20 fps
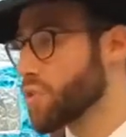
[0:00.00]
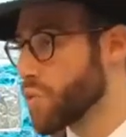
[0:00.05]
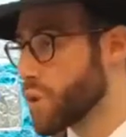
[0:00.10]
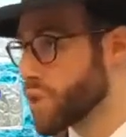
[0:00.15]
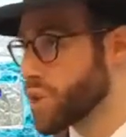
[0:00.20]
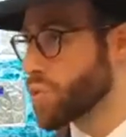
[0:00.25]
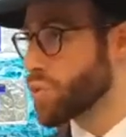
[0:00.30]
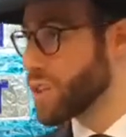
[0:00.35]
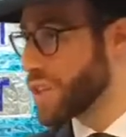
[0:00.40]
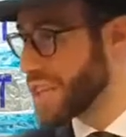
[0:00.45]

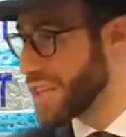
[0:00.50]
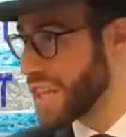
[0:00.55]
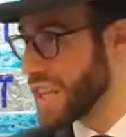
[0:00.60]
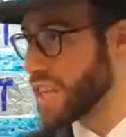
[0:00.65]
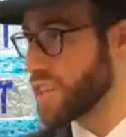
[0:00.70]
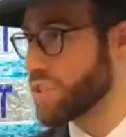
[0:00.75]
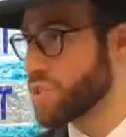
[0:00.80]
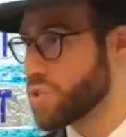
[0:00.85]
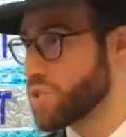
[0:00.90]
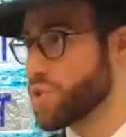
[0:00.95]
which will
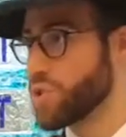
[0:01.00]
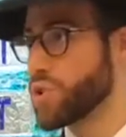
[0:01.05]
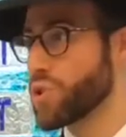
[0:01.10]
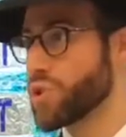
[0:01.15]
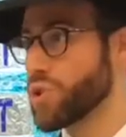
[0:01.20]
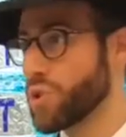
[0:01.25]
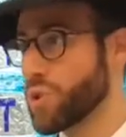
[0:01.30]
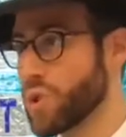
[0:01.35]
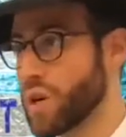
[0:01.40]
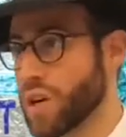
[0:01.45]
lead
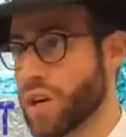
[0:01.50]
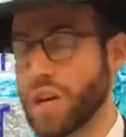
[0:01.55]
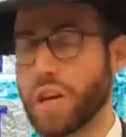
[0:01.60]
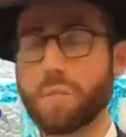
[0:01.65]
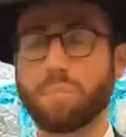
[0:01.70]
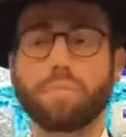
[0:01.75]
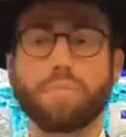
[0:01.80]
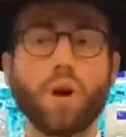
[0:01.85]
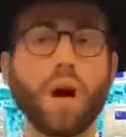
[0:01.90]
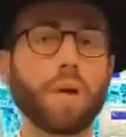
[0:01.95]
to
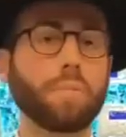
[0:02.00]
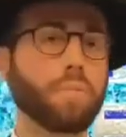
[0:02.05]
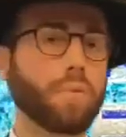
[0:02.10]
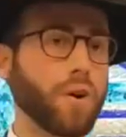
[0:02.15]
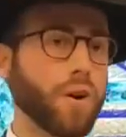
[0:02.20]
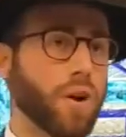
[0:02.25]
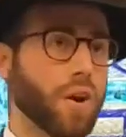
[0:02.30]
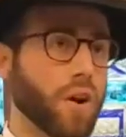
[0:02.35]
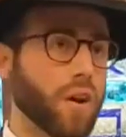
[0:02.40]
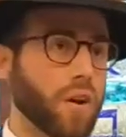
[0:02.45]

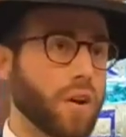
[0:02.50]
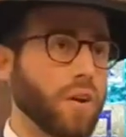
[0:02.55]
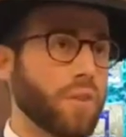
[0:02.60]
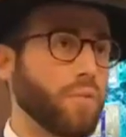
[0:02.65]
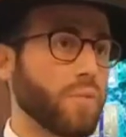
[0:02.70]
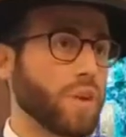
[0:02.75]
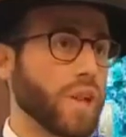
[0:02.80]
improper